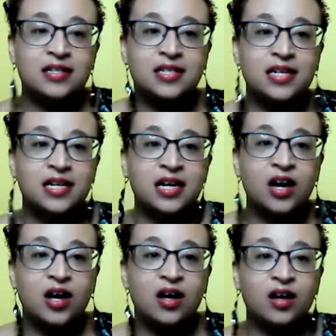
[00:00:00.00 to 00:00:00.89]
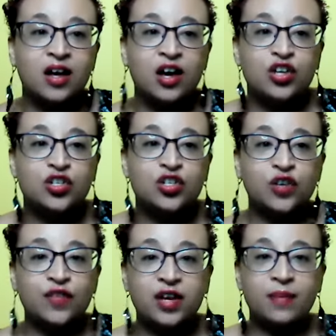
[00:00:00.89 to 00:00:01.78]
seeing a
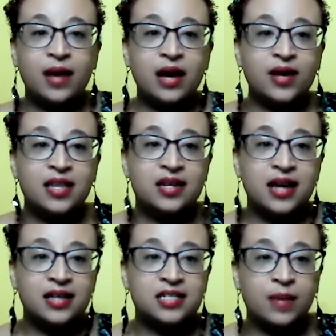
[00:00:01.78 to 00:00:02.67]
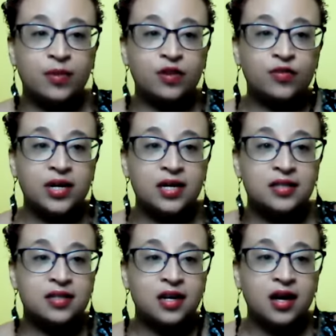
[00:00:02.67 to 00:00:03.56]
survey about in the next couple of
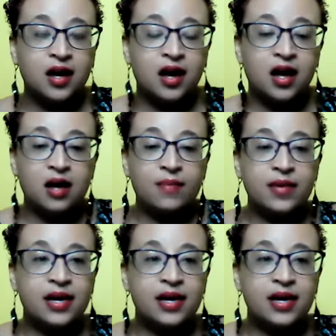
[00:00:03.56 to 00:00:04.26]
weeks um,